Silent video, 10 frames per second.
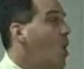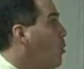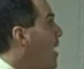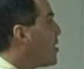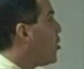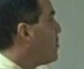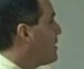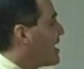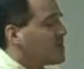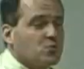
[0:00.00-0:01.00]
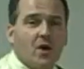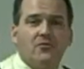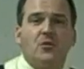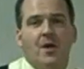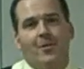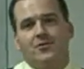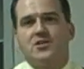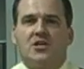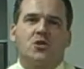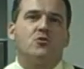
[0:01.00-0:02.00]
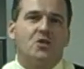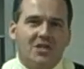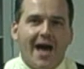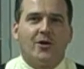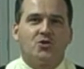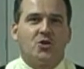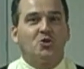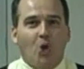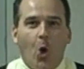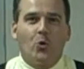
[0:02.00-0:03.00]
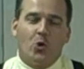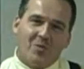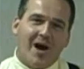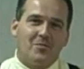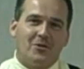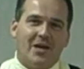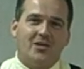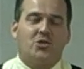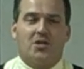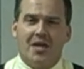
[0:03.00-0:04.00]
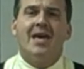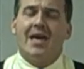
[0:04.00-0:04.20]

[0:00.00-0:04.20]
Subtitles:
Wyoming has roughly about 600,000 total population